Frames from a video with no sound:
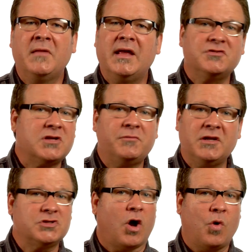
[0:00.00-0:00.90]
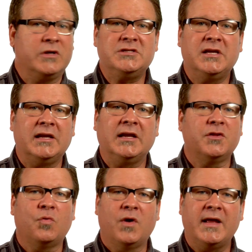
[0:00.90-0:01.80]
If something's always getting in
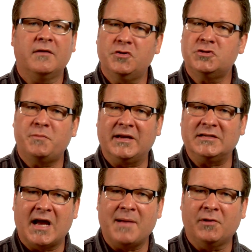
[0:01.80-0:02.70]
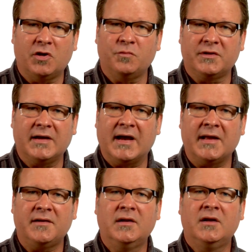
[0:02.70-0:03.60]
the way of you spending time alone with
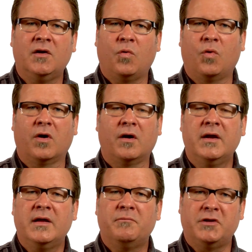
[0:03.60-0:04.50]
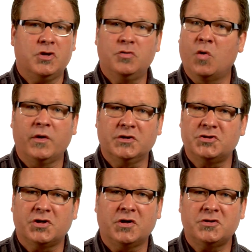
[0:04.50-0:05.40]
God, but you going to
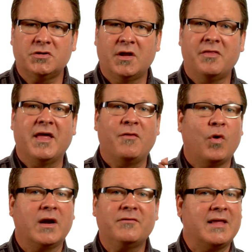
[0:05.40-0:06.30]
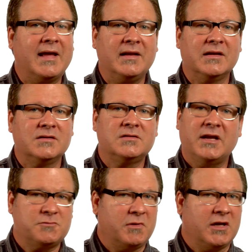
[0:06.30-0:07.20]
church, then whatever that is
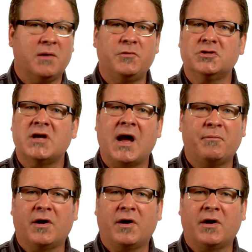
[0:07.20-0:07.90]
has become your top